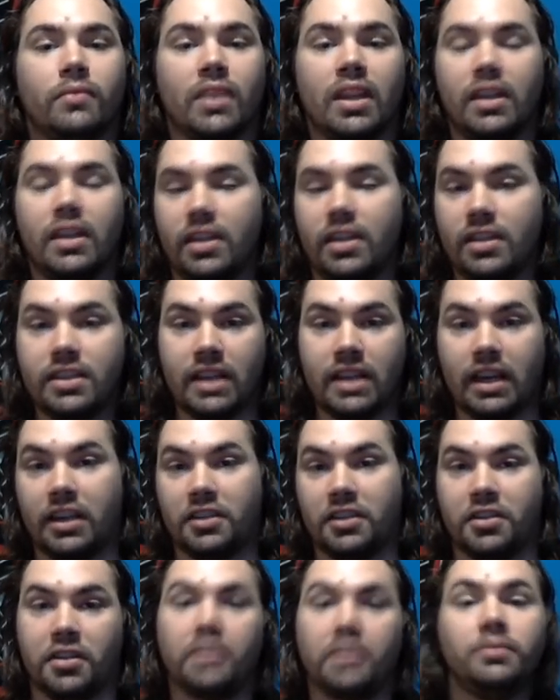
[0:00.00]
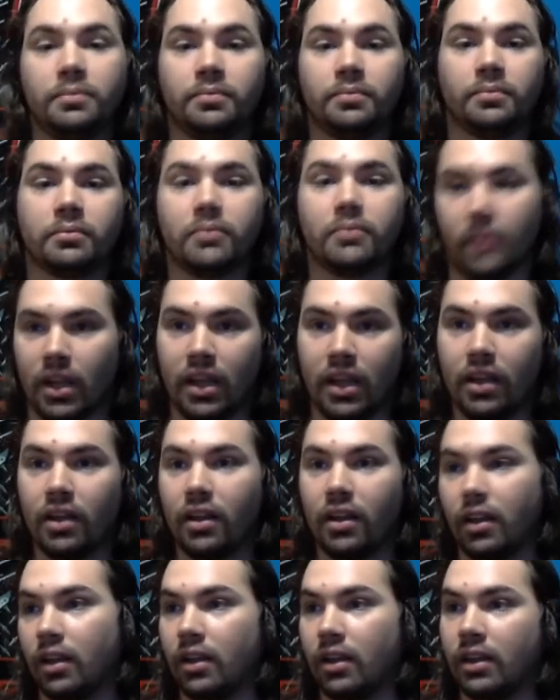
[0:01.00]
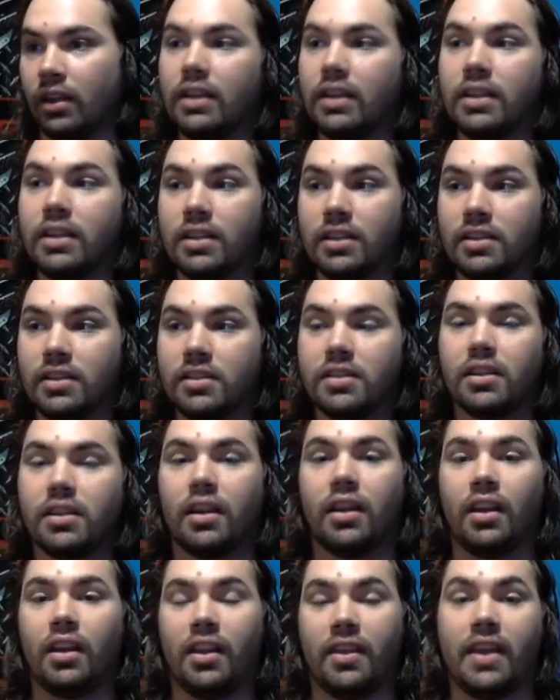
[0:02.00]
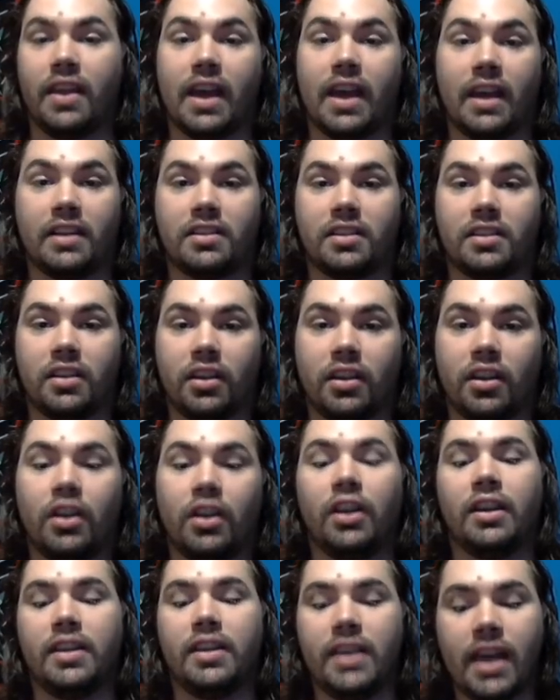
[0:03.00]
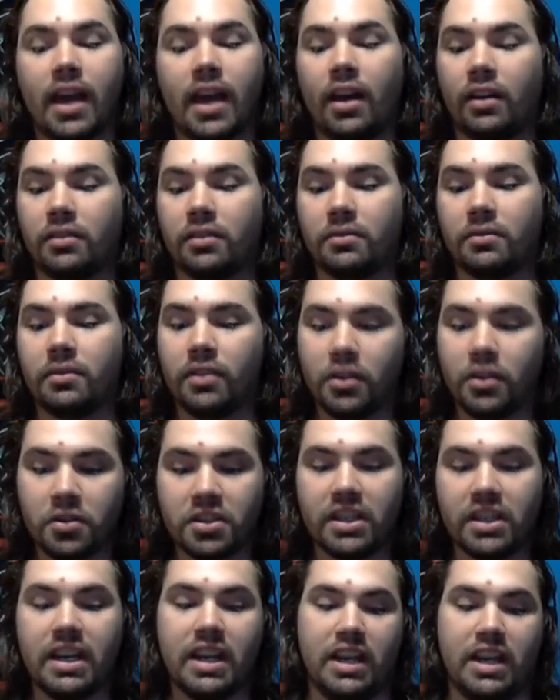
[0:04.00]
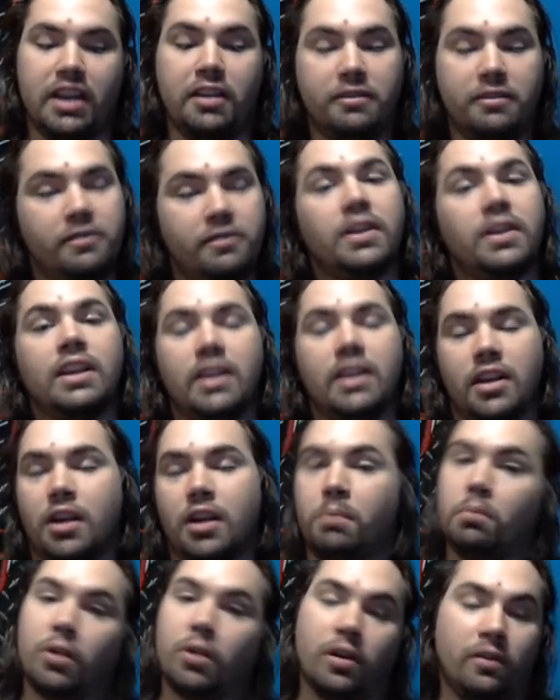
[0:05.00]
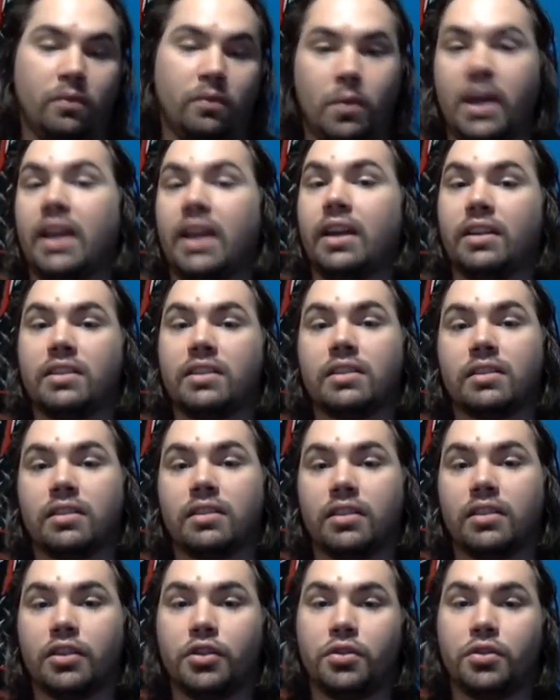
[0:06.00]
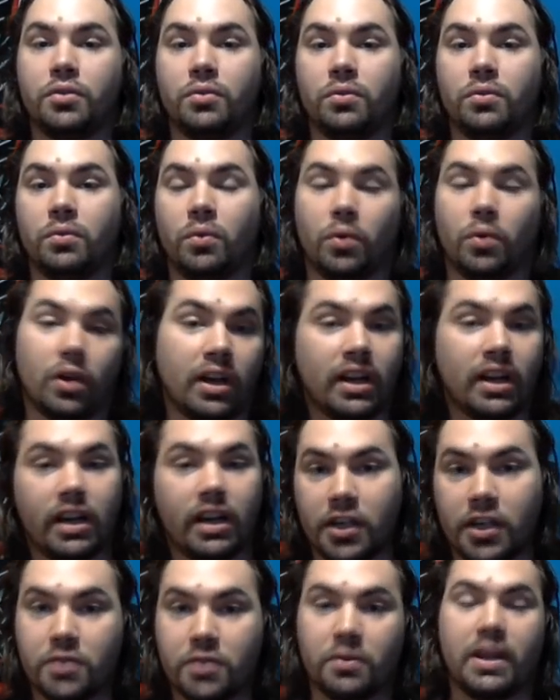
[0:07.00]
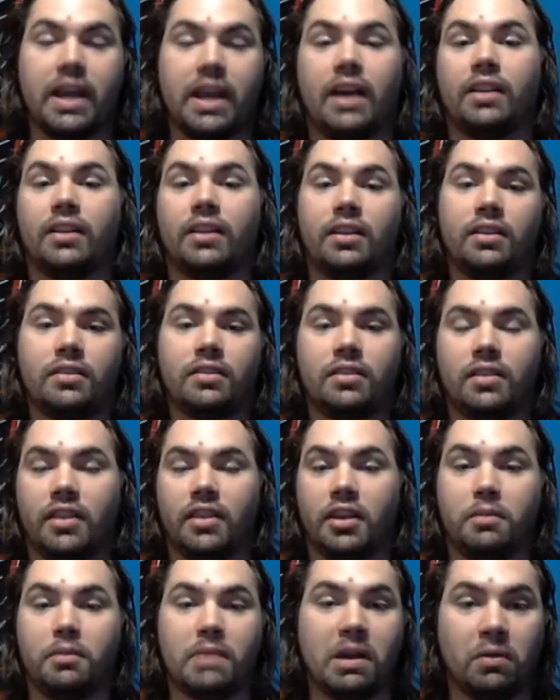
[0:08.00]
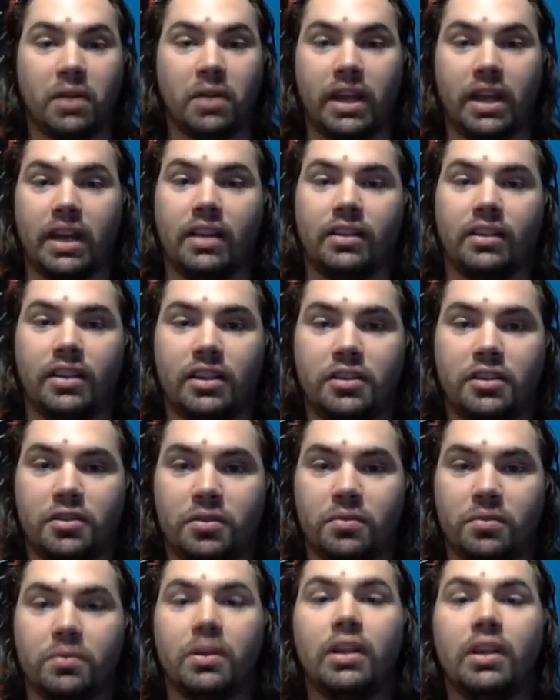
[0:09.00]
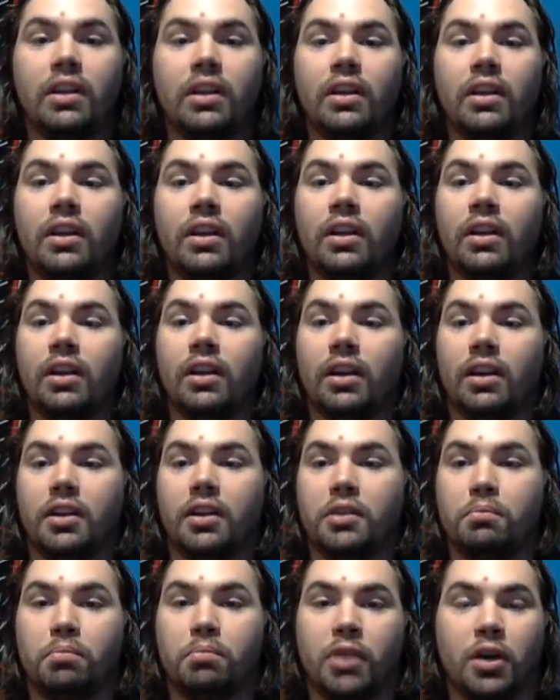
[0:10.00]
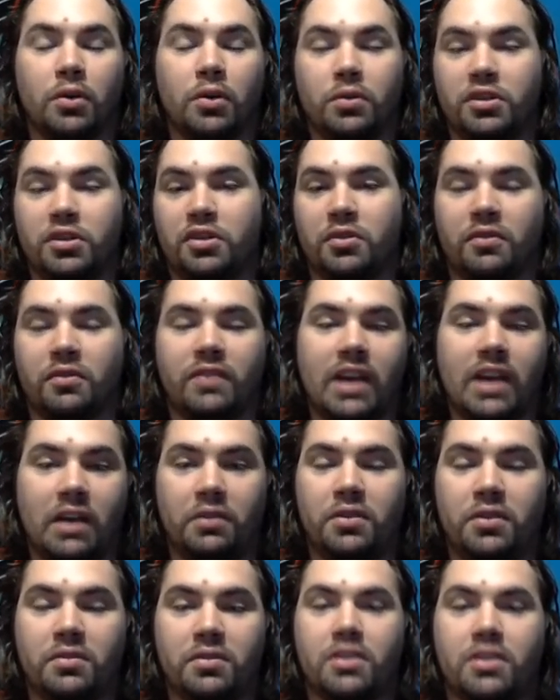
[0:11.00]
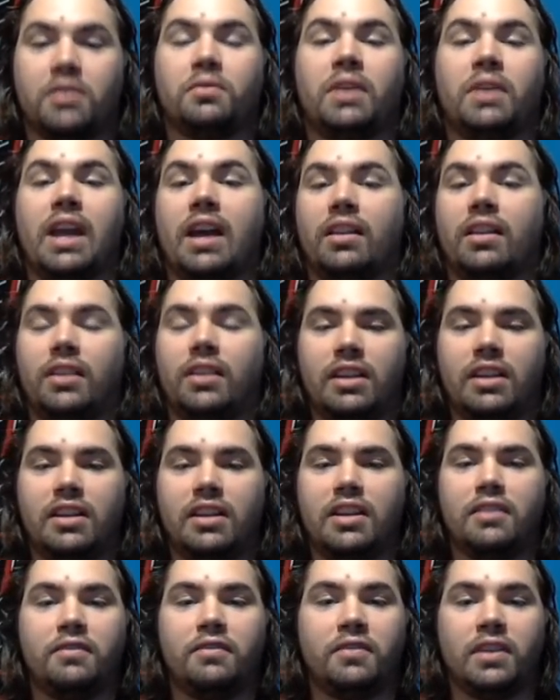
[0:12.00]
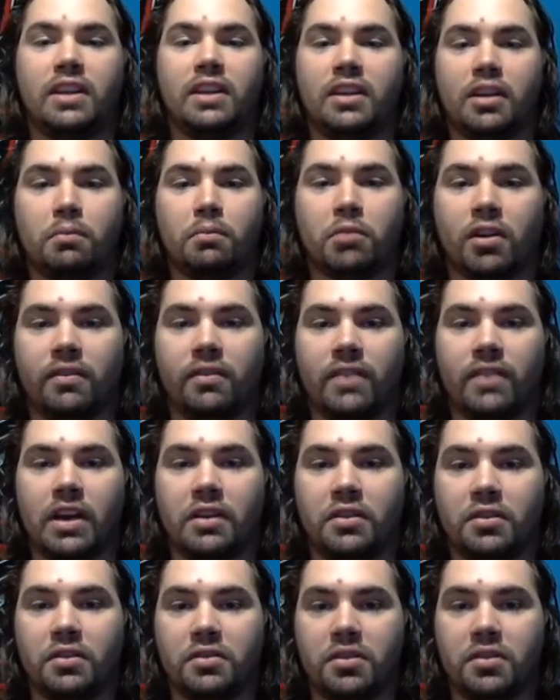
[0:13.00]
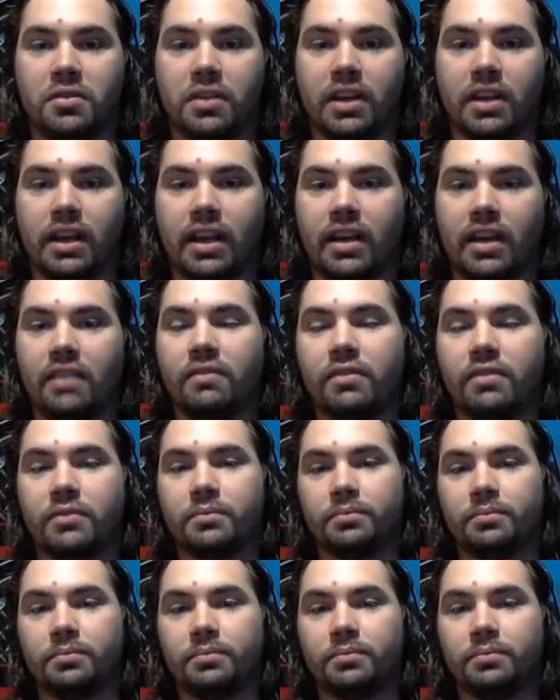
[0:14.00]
His answer is that, yeah, there's an infinite number of ways to organize reality, to think about reality, to impose your values on reality, an infinite number of values you could have.